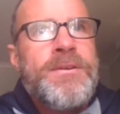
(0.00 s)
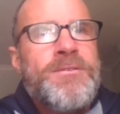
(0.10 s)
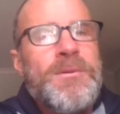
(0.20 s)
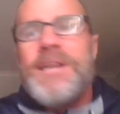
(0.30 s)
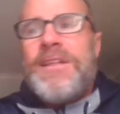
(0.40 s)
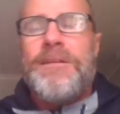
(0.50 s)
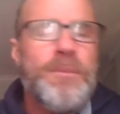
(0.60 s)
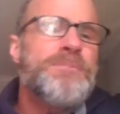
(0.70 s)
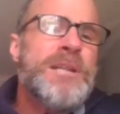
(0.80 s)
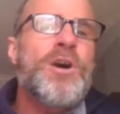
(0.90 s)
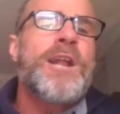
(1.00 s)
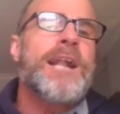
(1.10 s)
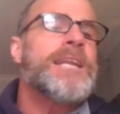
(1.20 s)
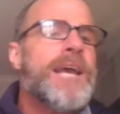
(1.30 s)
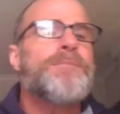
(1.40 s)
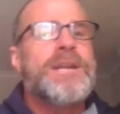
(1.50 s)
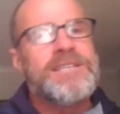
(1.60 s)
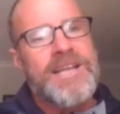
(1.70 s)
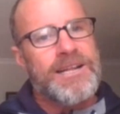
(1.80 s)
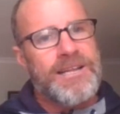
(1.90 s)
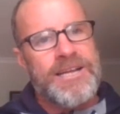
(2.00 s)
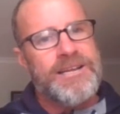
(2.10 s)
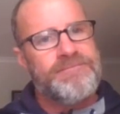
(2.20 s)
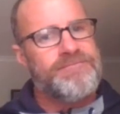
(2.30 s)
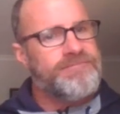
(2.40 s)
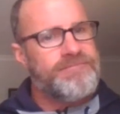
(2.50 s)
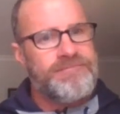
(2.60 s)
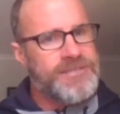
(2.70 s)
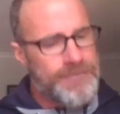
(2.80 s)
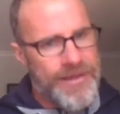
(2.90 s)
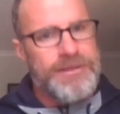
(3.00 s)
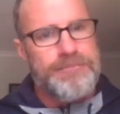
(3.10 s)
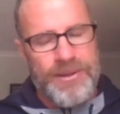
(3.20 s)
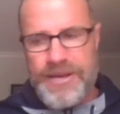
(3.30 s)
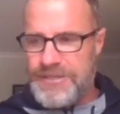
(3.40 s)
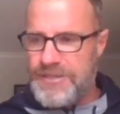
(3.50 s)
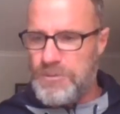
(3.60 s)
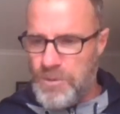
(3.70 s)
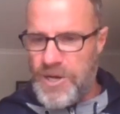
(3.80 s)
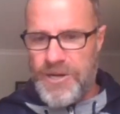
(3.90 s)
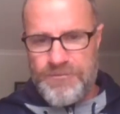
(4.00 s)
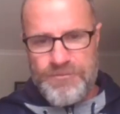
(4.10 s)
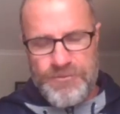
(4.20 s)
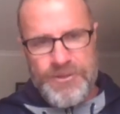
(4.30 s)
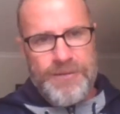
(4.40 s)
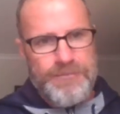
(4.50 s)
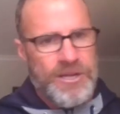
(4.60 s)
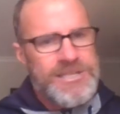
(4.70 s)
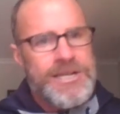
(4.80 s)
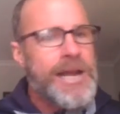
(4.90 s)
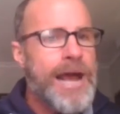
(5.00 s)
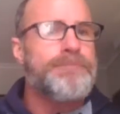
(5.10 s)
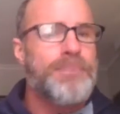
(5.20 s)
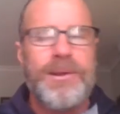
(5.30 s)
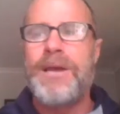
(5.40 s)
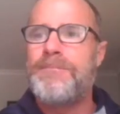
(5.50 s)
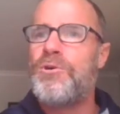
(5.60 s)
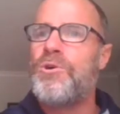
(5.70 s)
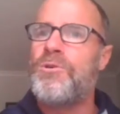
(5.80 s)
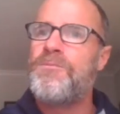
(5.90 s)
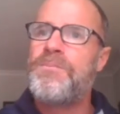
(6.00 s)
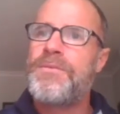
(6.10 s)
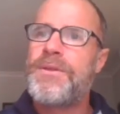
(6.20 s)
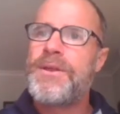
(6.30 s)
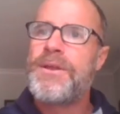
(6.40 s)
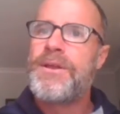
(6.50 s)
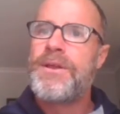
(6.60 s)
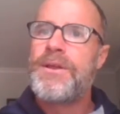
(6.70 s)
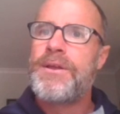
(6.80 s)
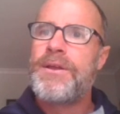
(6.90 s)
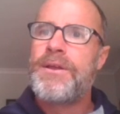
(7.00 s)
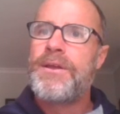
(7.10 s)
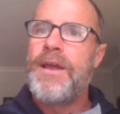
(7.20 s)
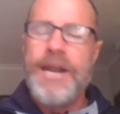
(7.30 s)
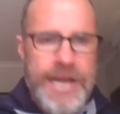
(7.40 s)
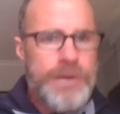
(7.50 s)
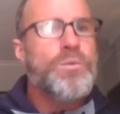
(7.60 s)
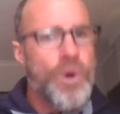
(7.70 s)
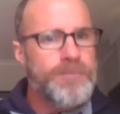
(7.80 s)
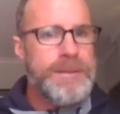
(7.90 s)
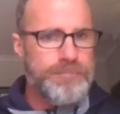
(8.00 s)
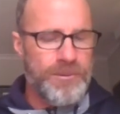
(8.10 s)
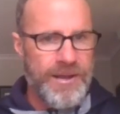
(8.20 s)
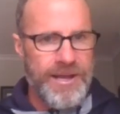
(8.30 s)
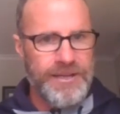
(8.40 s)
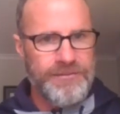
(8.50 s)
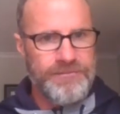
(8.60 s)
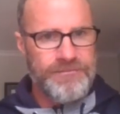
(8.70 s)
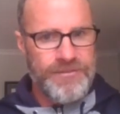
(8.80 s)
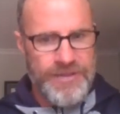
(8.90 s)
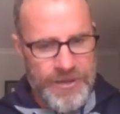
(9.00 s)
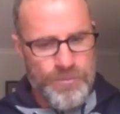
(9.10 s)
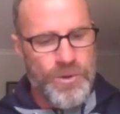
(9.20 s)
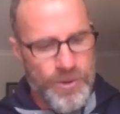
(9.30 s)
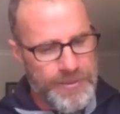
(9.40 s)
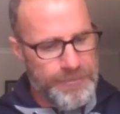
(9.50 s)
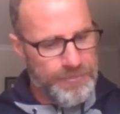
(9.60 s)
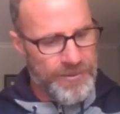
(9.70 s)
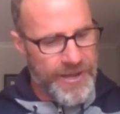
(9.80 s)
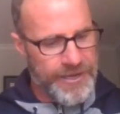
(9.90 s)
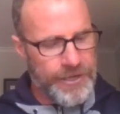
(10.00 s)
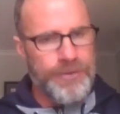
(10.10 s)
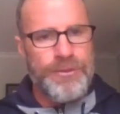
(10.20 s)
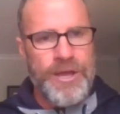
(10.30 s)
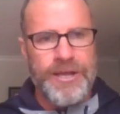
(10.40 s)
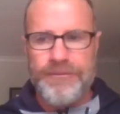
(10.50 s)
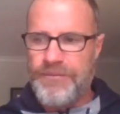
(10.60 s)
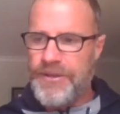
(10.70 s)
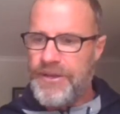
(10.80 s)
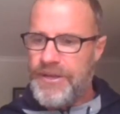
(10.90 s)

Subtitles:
So where did that, but not only Ed, where does that leave some other players as well through that? Because you can't play them all. And he will be playing. He will be playing. And I think